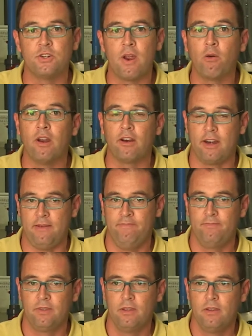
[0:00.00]
regularly.
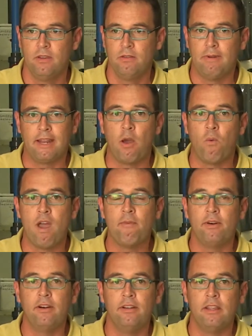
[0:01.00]
But
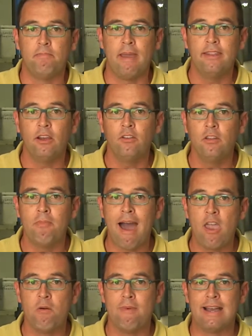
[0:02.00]
however, depending on the
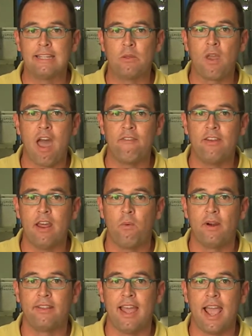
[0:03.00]
biomass that we have in
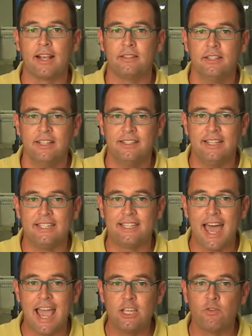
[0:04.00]
our tanks, the
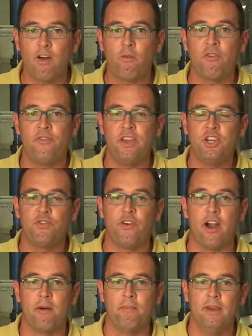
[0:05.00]
size of our fish
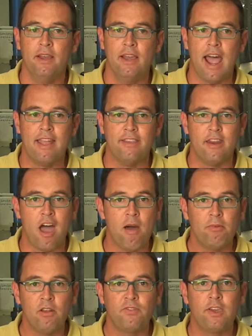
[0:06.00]
farm, and the
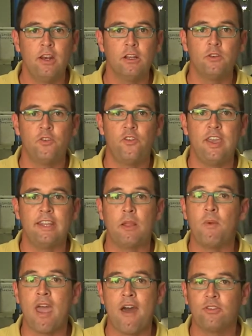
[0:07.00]
number of kilos of feed that
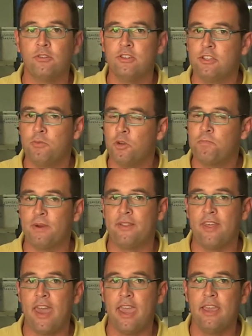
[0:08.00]
we have to distribute per
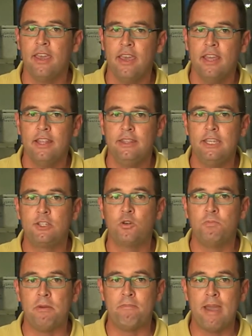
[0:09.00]
day, this
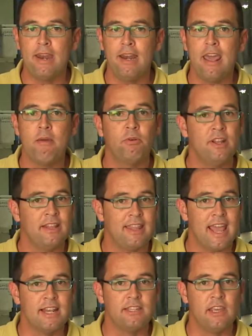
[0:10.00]
could be very labor
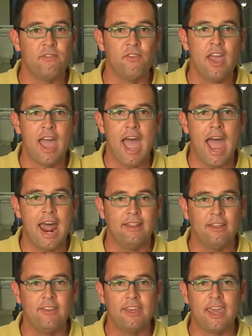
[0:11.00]
intensive and
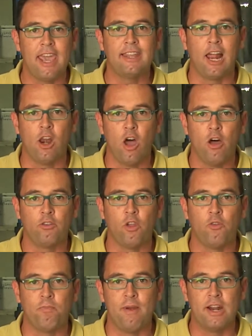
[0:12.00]
dedicate a lot
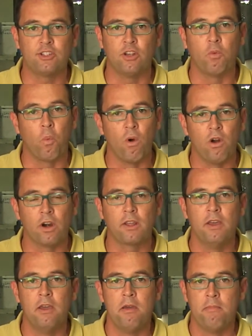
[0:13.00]
of personal work
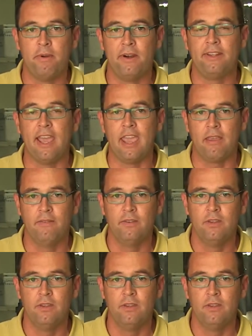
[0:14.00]
per day.